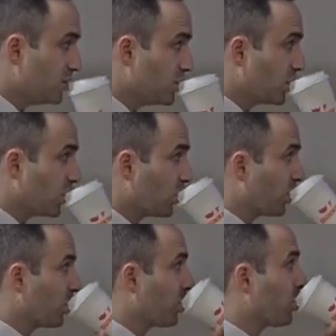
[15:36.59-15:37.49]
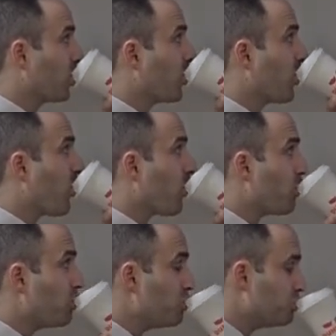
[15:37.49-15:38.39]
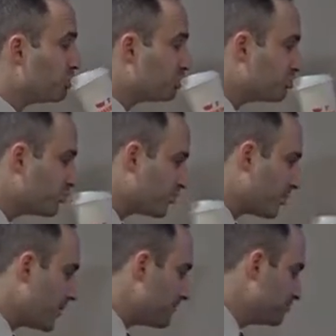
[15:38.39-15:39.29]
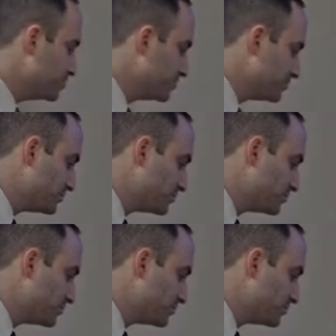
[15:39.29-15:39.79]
Um, okay, is that the case even if